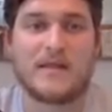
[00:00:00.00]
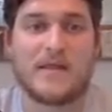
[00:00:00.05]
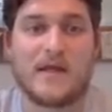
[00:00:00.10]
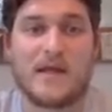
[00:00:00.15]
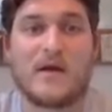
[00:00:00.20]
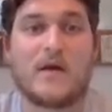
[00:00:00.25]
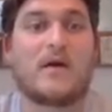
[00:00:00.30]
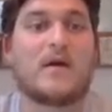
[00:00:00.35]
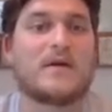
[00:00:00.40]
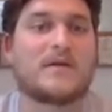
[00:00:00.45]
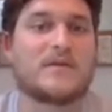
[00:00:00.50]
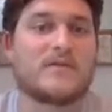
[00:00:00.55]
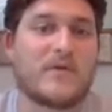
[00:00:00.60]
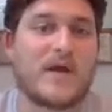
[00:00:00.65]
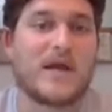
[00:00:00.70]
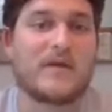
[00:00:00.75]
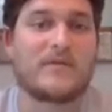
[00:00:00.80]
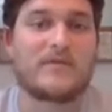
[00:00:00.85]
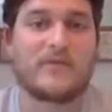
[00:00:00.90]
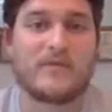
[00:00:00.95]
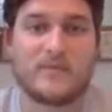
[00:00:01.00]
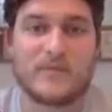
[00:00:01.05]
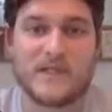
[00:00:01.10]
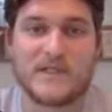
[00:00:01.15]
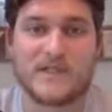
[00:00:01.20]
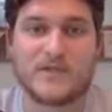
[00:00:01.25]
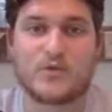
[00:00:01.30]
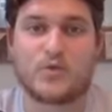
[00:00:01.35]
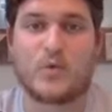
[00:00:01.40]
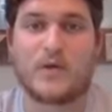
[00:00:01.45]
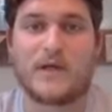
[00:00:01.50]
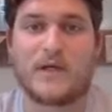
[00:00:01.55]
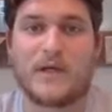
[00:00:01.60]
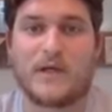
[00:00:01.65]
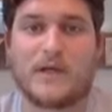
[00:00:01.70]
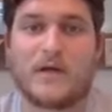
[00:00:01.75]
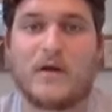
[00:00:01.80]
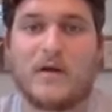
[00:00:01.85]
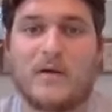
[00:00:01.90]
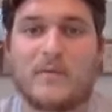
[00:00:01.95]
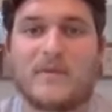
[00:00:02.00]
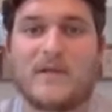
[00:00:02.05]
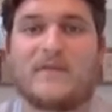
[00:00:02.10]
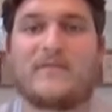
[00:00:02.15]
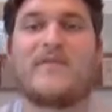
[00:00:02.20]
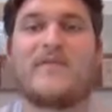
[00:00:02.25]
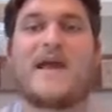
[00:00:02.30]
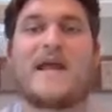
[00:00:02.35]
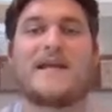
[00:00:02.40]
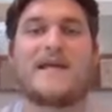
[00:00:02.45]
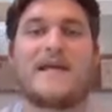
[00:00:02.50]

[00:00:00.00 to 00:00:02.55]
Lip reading: They are derived from these 20 carbon fatty